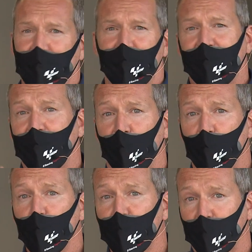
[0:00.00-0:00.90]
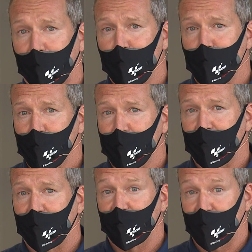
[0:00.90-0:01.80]
They'll also,
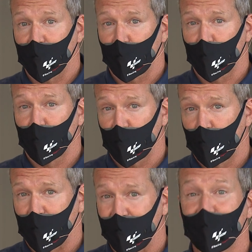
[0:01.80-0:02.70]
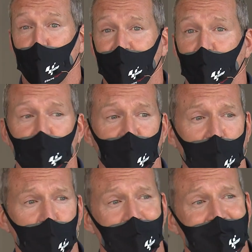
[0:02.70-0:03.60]
technical control guys, will
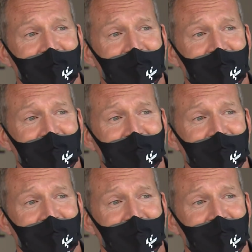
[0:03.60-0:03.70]
also